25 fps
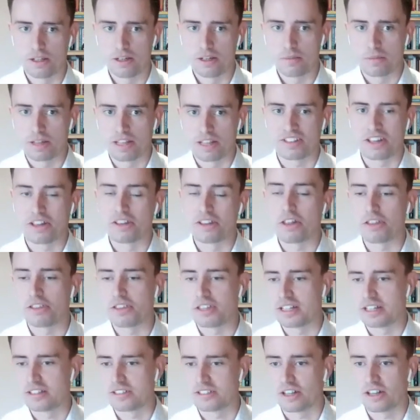But there's other
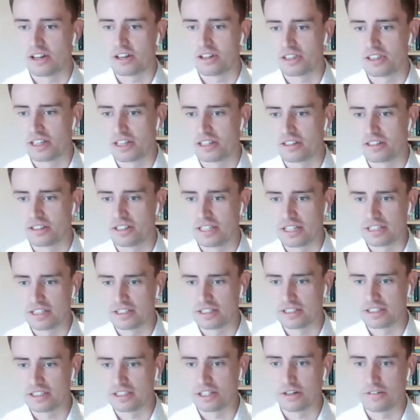things that I think need
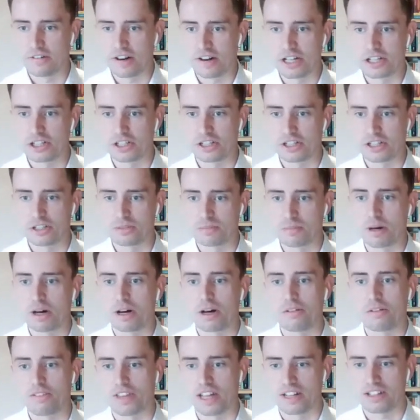consideration as
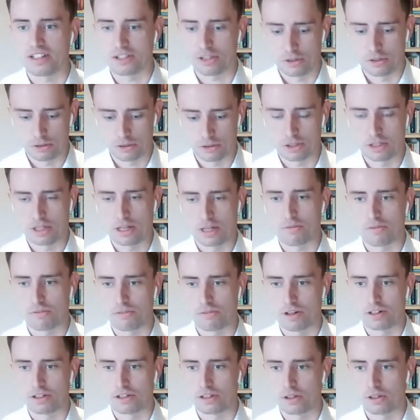part of that total
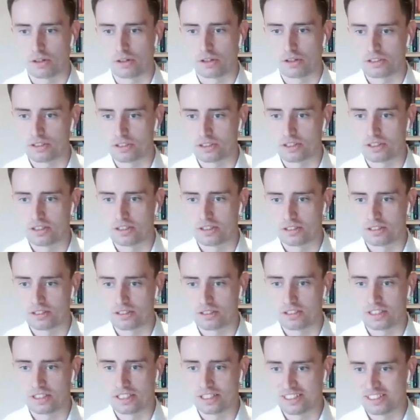upfront cost
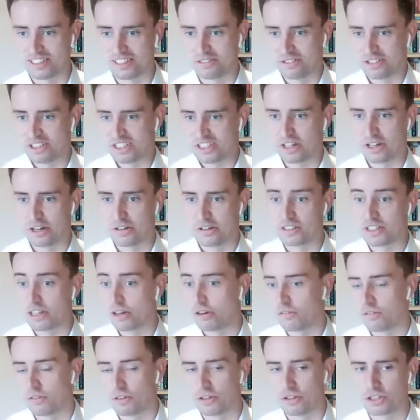to kind of set
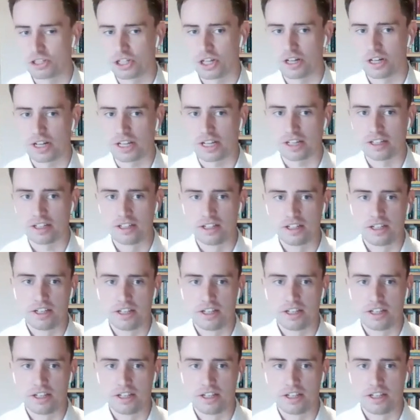off on the journey.